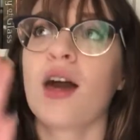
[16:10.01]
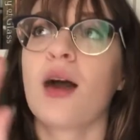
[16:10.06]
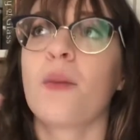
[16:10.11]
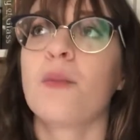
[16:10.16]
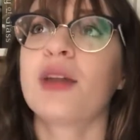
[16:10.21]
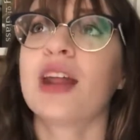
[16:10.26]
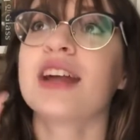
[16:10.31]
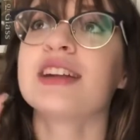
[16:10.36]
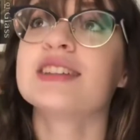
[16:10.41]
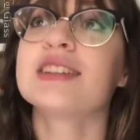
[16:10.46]

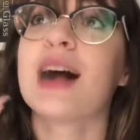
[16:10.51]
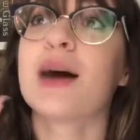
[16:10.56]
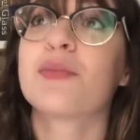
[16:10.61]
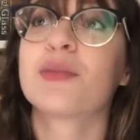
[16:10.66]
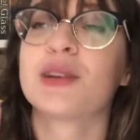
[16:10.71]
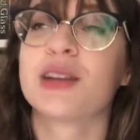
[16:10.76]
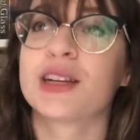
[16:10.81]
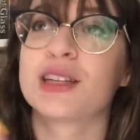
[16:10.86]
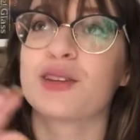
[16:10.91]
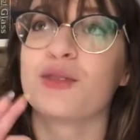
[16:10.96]
but I did not
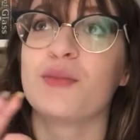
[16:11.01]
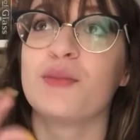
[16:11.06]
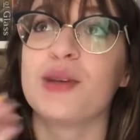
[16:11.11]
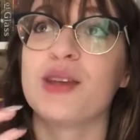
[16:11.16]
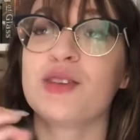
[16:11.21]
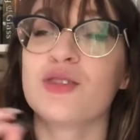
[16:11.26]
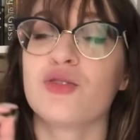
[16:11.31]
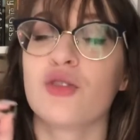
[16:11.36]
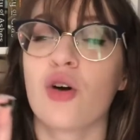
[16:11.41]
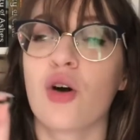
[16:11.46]
predict it would
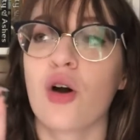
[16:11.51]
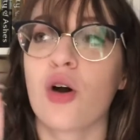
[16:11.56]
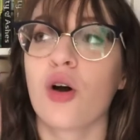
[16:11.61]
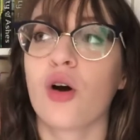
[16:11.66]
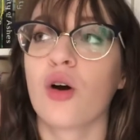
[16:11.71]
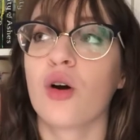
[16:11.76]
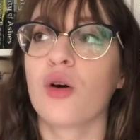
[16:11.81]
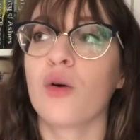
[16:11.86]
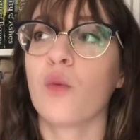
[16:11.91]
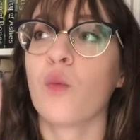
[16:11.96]
be
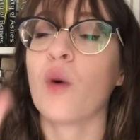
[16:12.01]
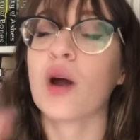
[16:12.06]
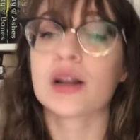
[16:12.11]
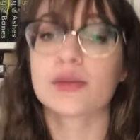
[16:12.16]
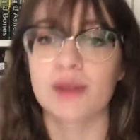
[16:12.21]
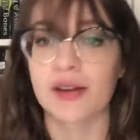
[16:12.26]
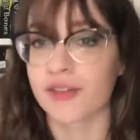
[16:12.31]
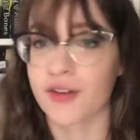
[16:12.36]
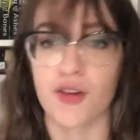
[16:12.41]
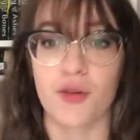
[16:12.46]
one of
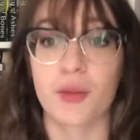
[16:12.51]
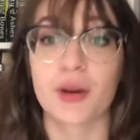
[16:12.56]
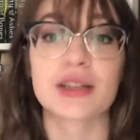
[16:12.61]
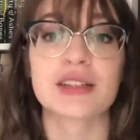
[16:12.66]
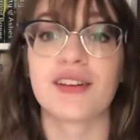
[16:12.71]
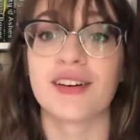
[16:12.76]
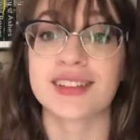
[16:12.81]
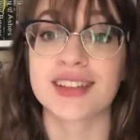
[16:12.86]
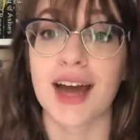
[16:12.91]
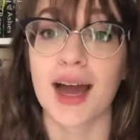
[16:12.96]
my favorite books of
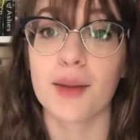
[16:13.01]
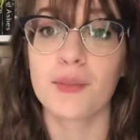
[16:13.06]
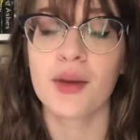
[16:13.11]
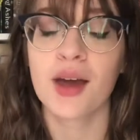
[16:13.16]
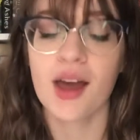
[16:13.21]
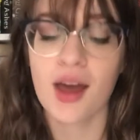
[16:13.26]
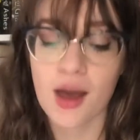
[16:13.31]
all time.